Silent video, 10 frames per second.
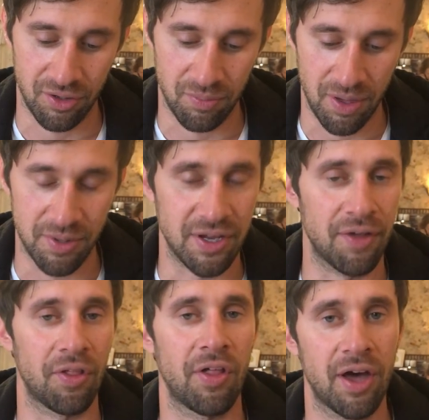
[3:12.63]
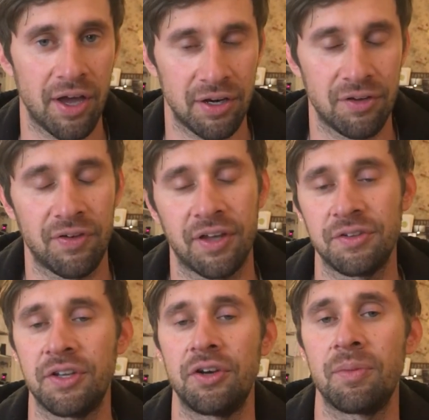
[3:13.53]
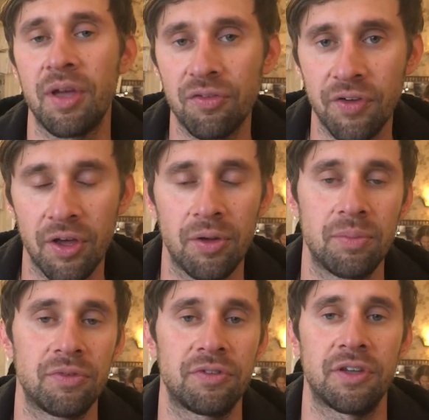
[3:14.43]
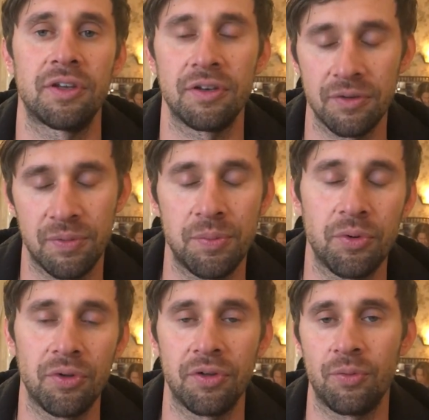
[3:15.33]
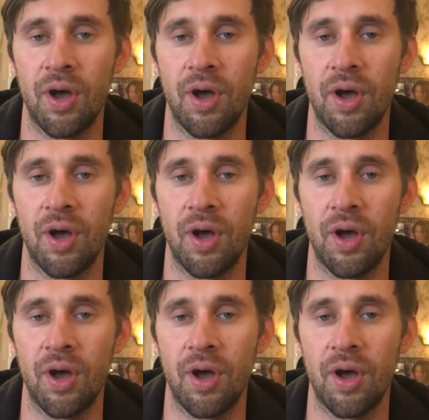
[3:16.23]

Maybe down the line, if I continue to make films and people